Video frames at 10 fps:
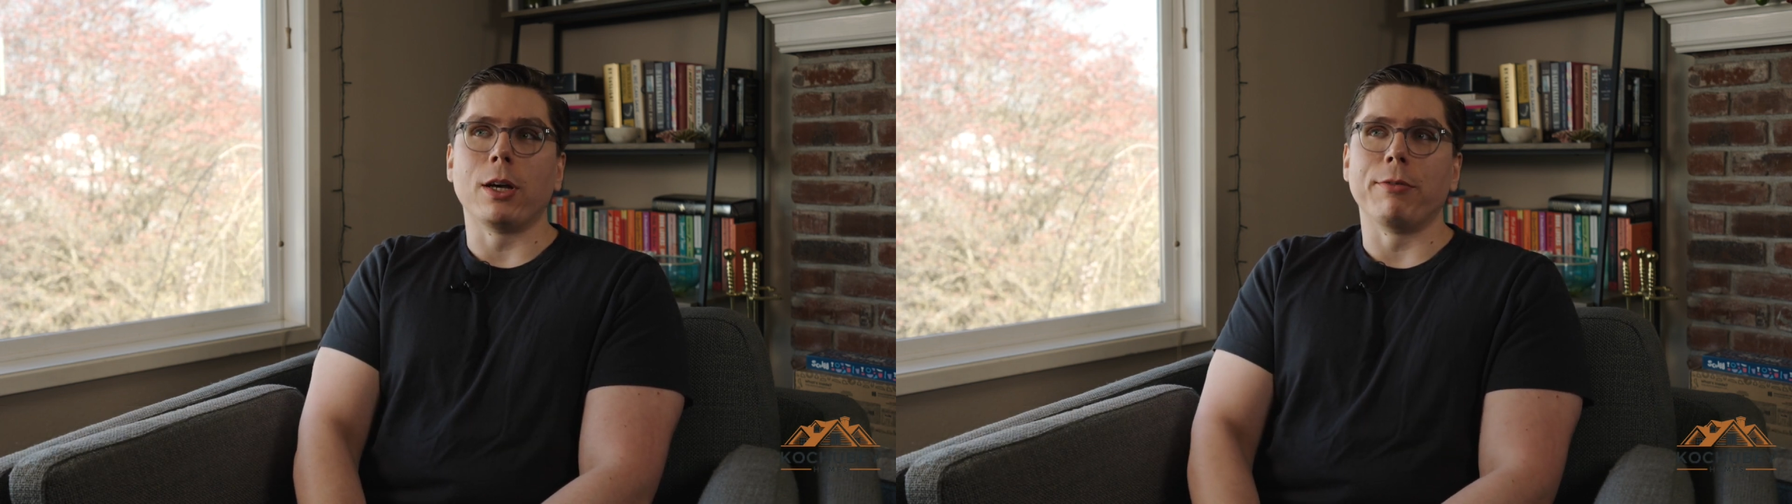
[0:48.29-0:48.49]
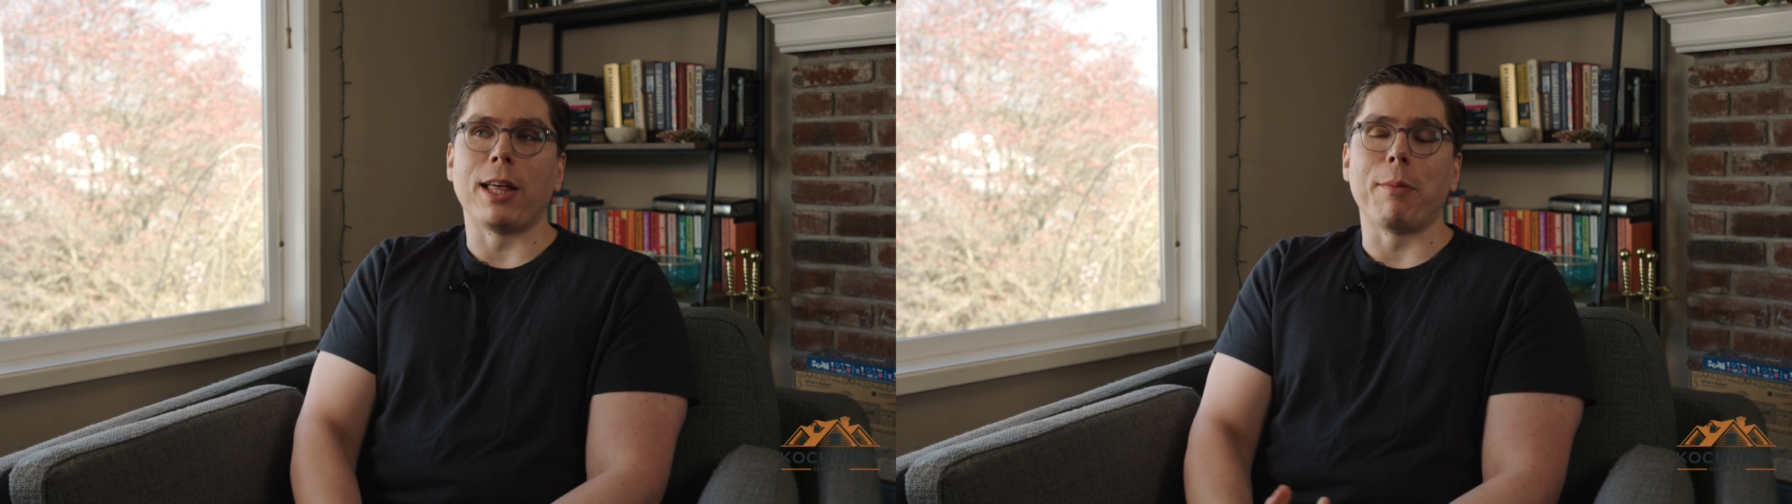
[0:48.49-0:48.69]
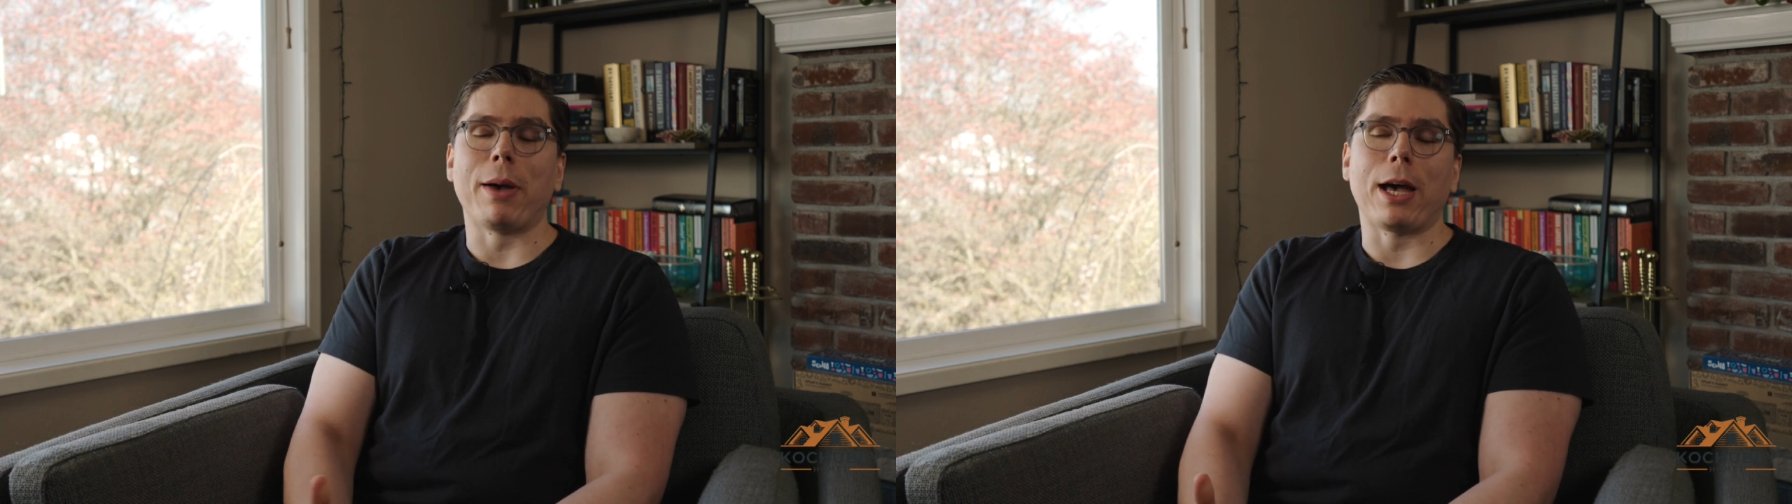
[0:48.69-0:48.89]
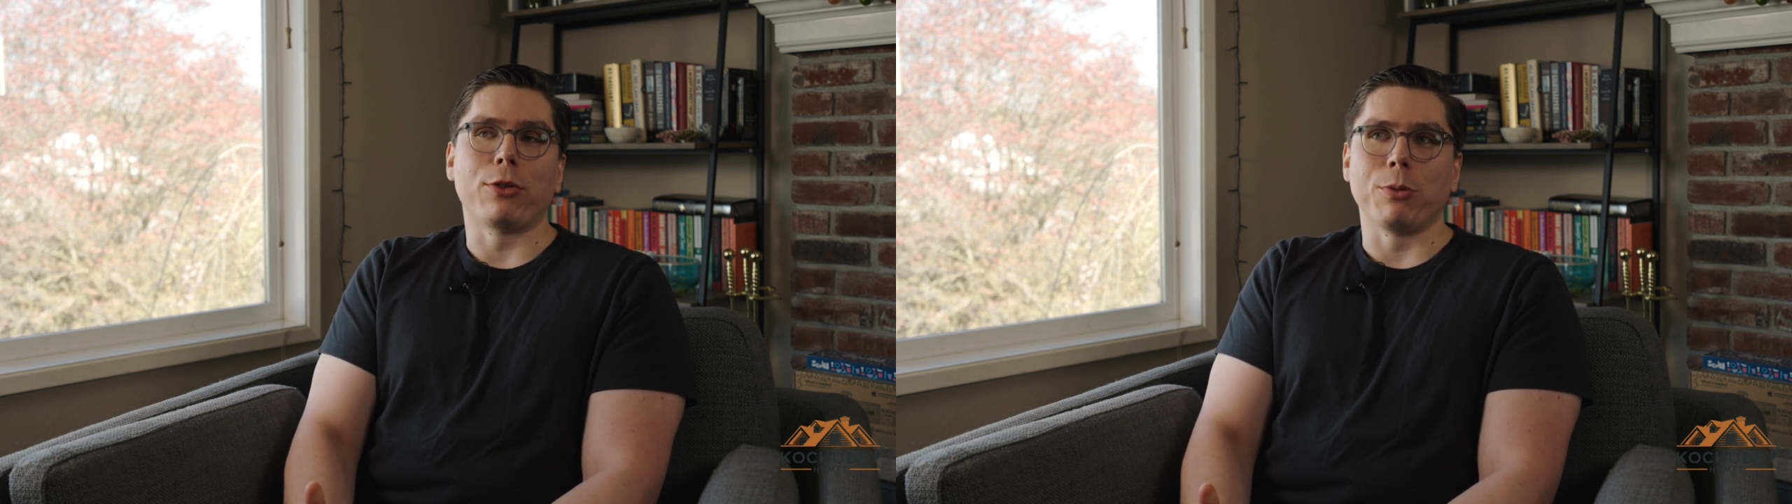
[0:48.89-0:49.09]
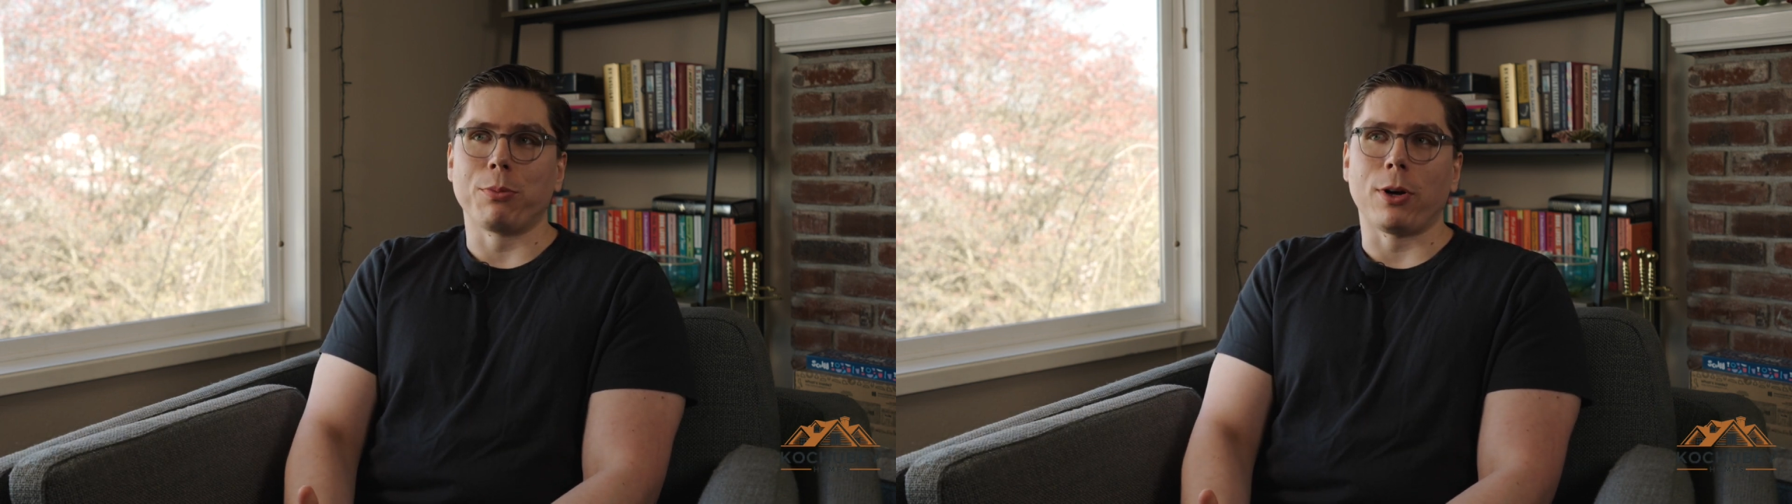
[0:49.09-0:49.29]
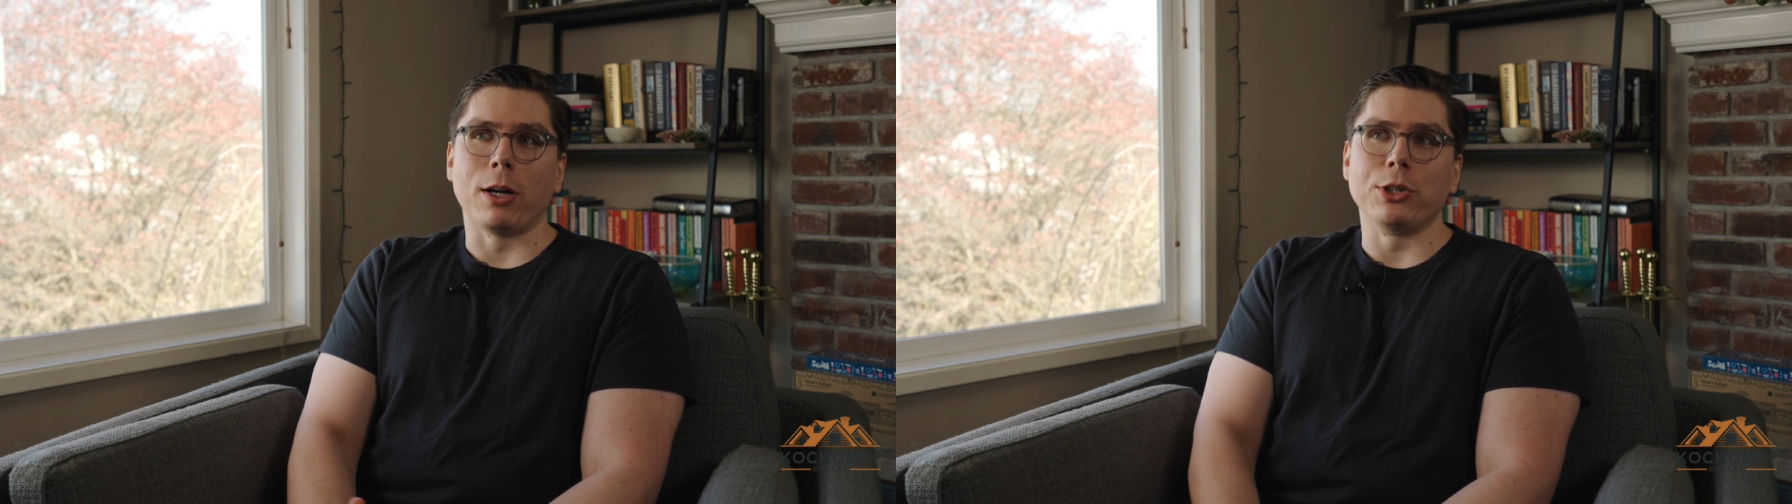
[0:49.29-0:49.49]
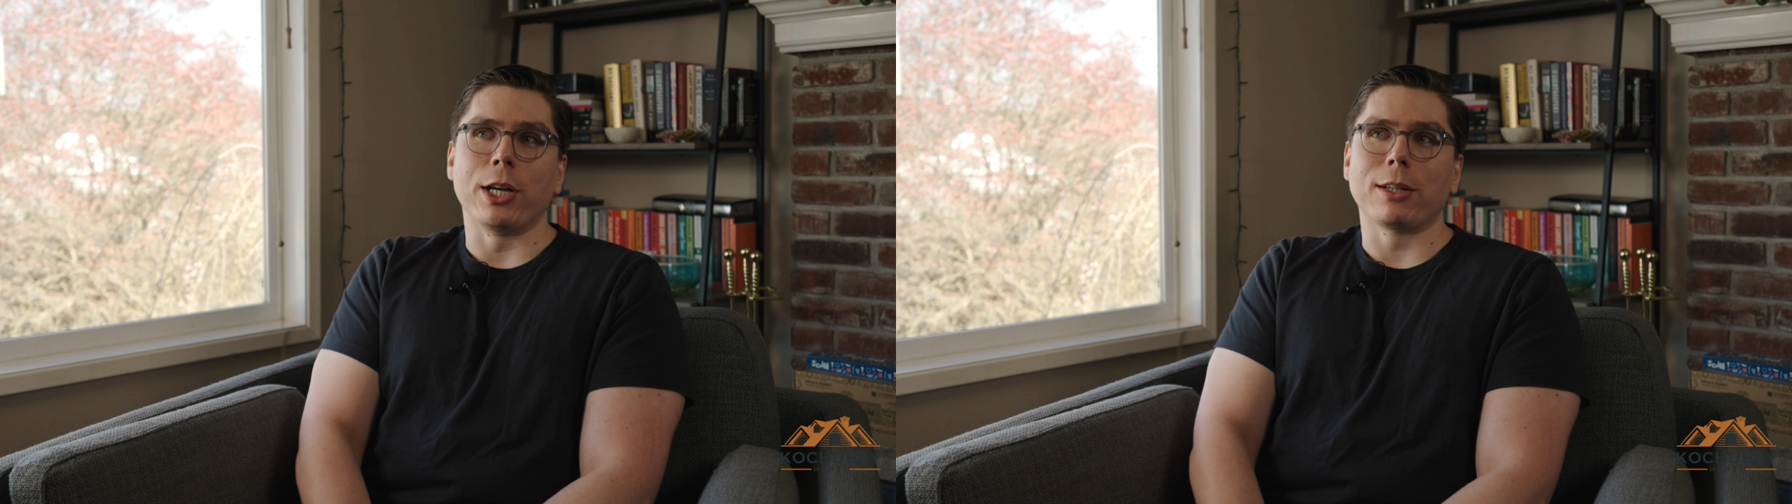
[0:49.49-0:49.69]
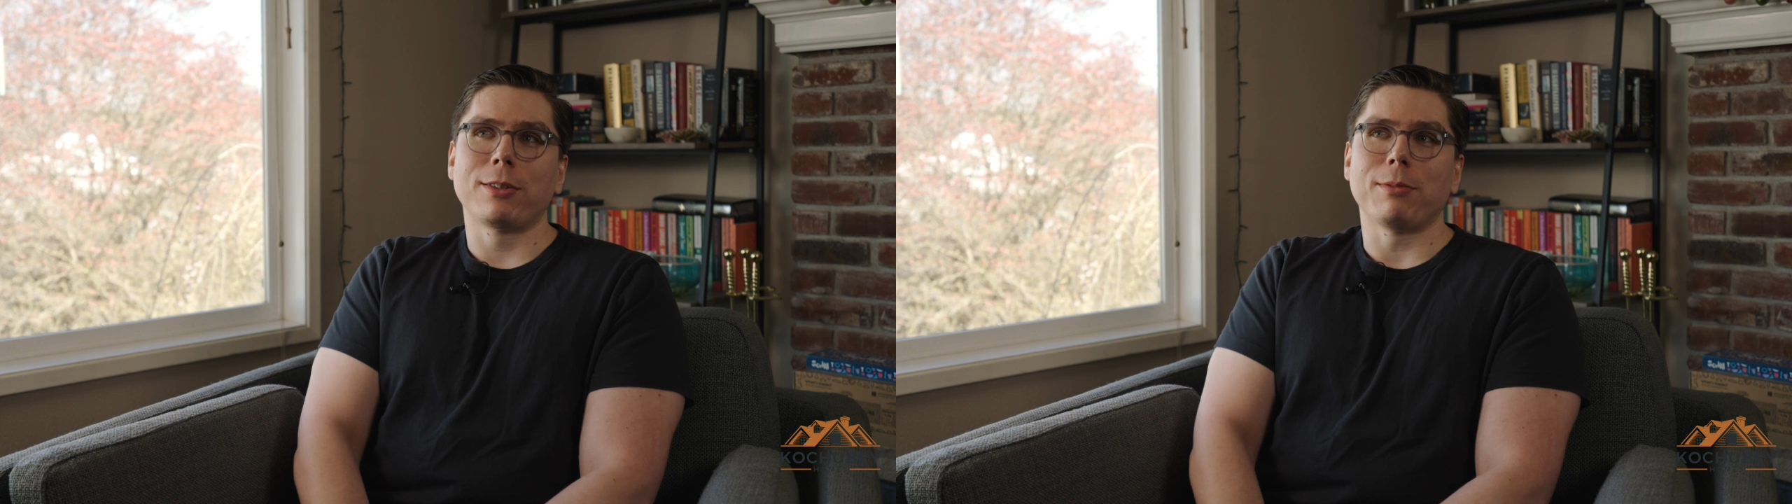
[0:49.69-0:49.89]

of that bathroom project,